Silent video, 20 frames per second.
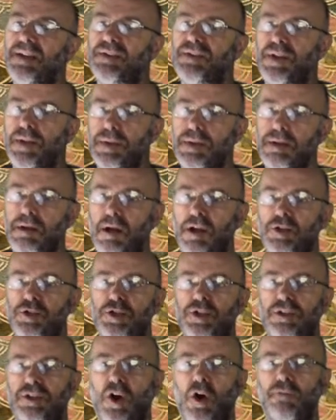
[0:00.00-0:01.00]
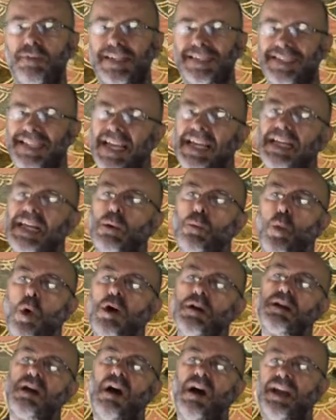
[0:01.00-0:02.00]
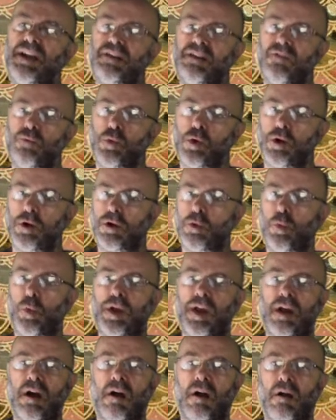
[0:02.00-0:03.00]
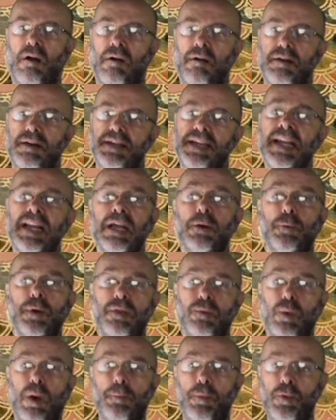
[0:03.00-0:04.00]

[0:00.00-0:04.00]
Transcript: discussion of exactly what kind of work we are dealing with when